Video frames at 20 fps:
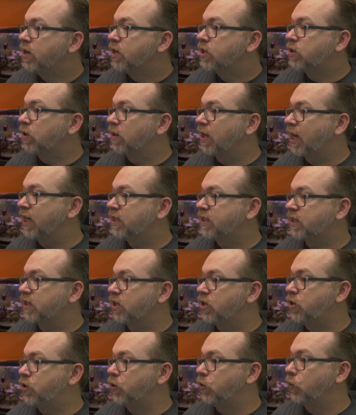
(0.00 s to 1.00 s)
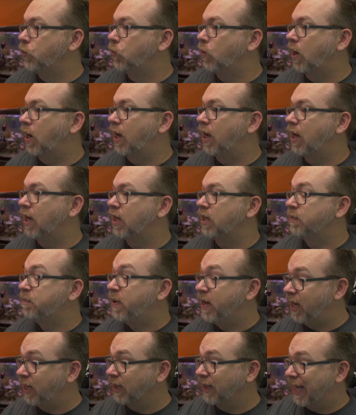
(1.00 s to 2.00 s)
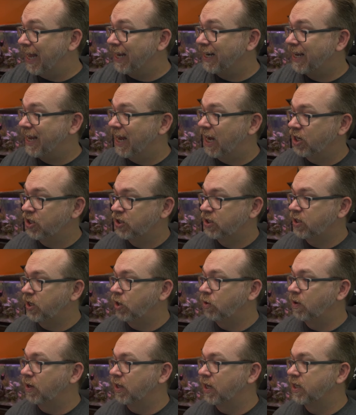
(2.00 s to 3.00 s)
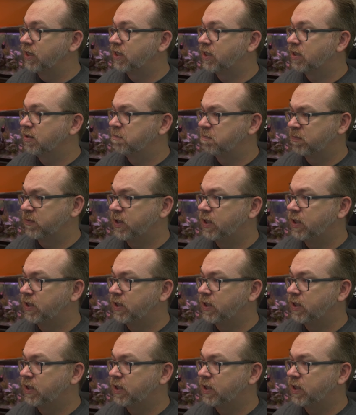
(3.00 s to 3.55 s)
So let's do uh, ping lancache. You know what, let's